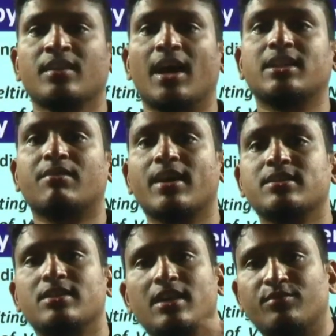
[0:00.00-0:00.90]
Otherwise
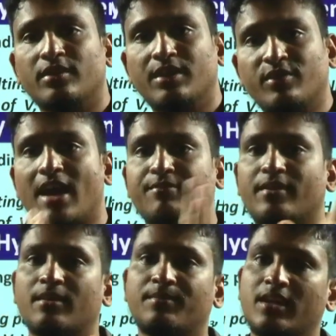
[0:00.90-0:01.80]
it would
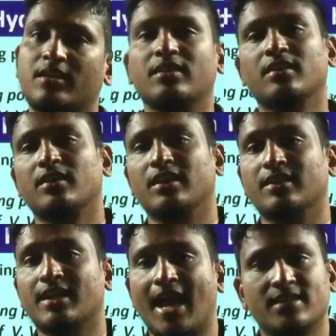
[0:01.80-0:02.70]
have been in the
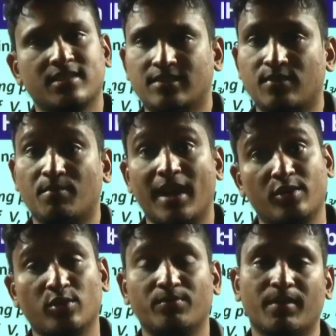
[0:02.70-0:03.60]
gaseous form at
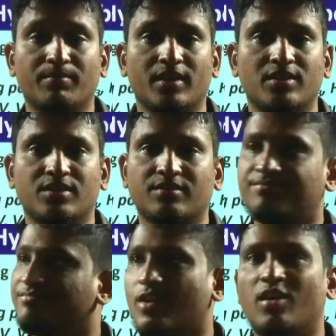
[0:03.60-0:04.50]
room temperature.
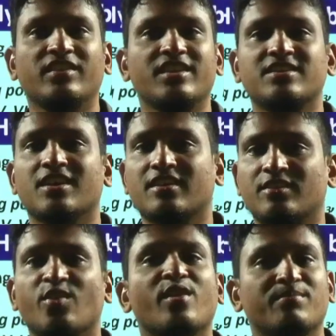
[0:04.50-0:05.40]
All these are
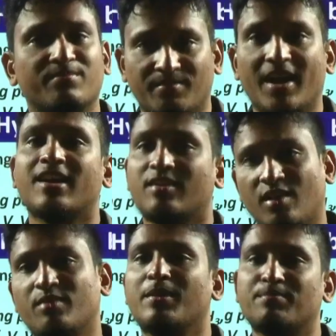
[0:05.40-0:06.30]
might
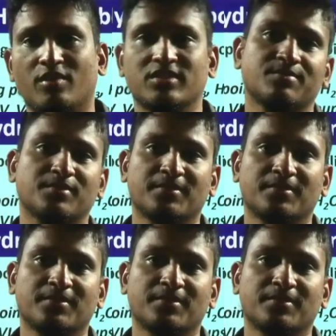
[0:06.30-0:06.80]
not be possible.